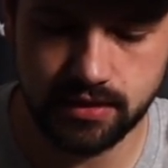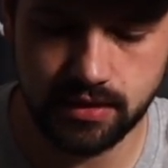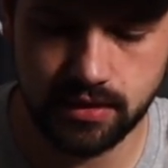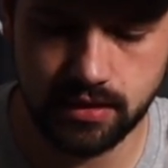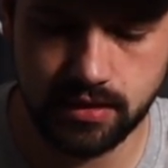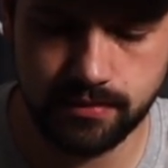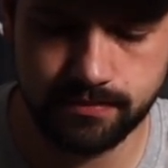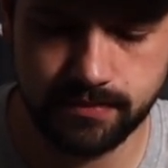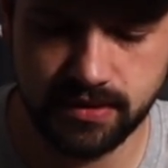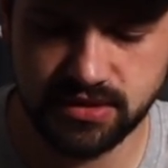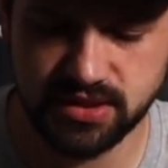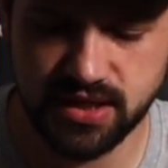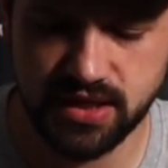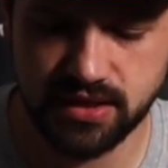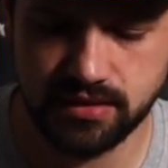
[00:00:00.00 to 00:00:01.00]
Um,
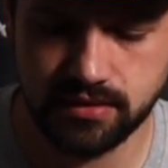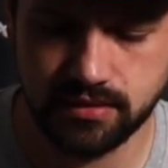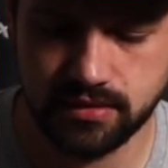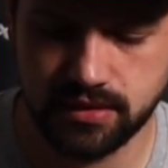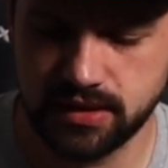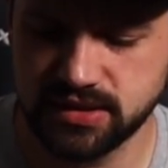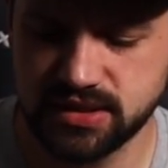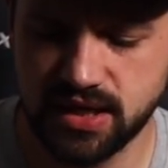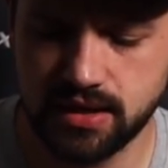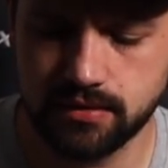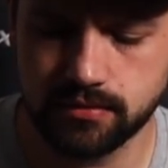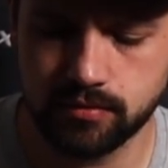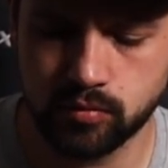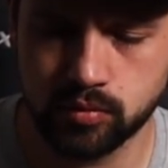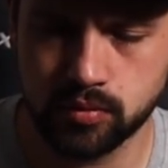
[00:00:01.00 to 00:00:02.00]
it's not it's
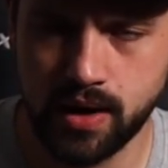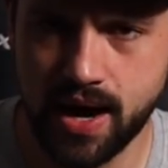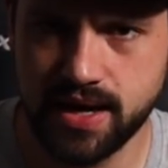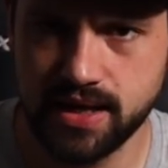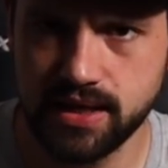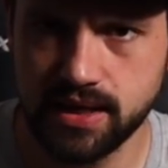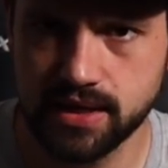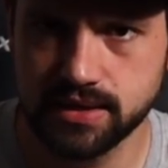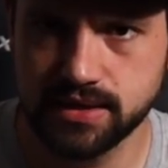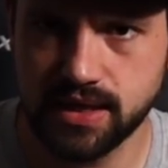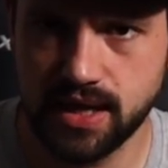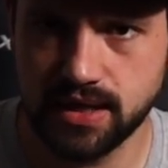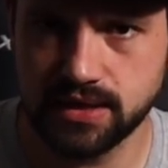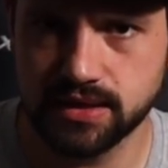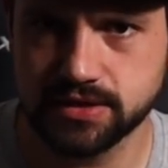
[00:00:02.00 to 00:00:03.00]
not ready
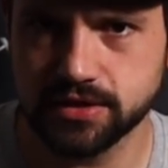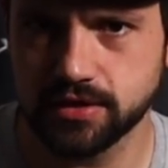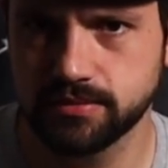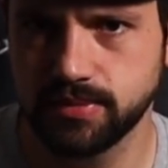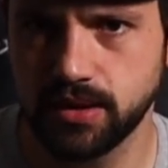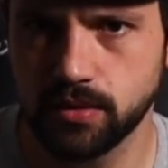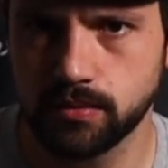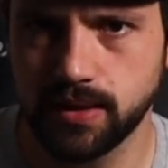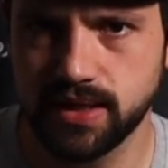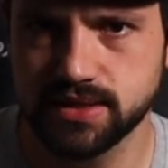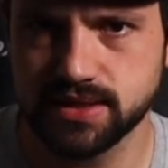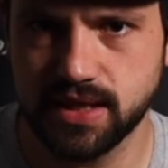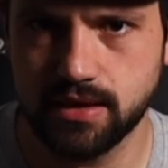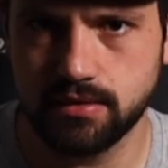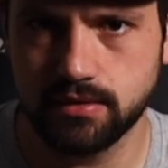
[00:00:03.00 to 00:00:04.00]
yet. It's going to be a
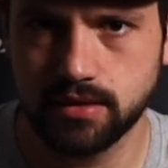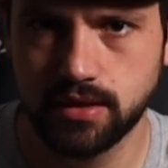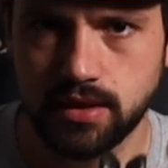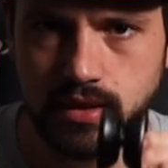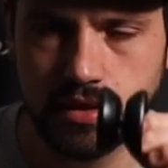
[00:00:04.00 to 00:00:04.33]
ways out,